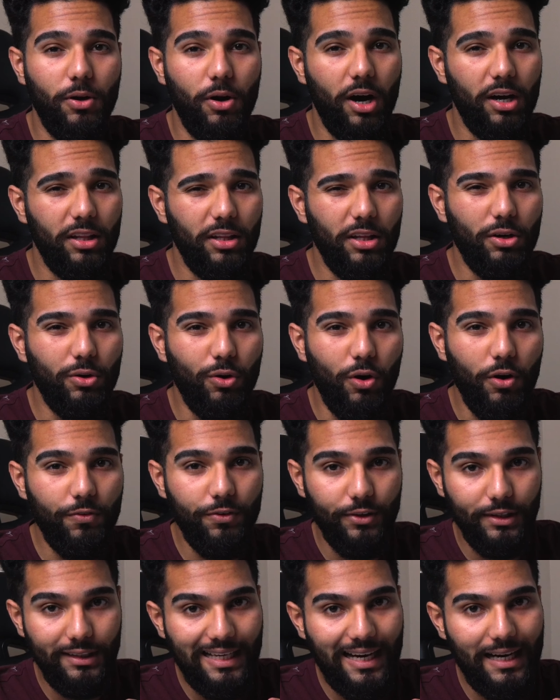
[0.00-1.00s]
a little
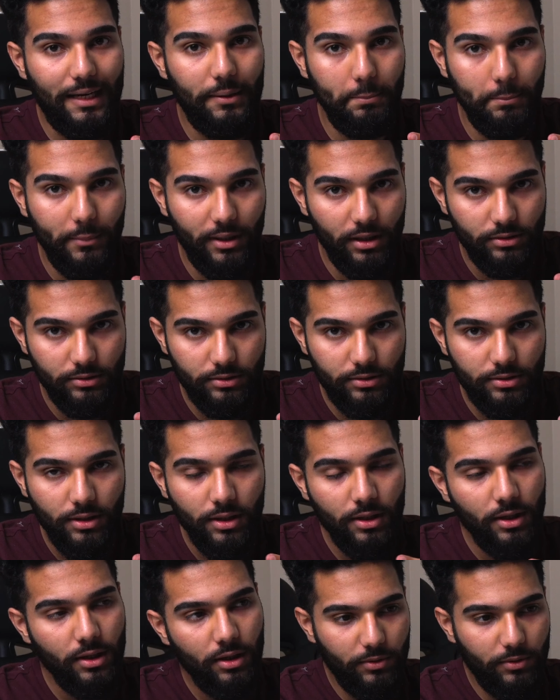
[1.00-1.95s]
over 9 months.